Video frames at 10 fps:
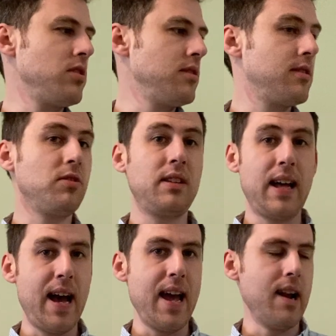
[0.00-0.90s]
And so to
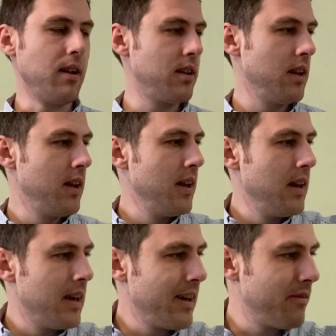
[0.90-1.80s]
that end,
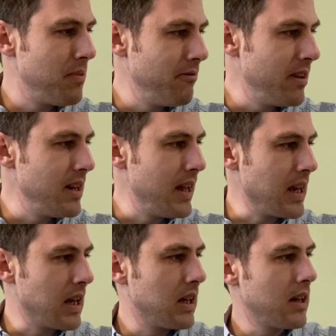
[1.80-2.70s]
I've been
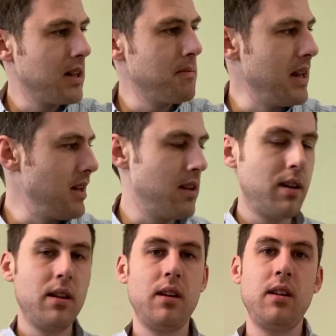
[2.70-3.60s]
reading, at the minute,
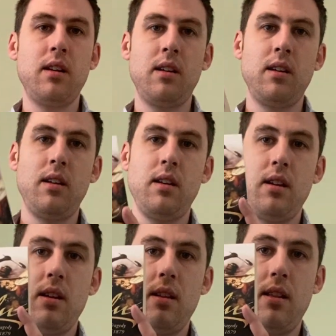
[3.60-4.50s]

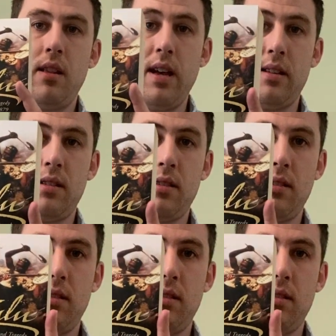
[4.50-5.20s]
this.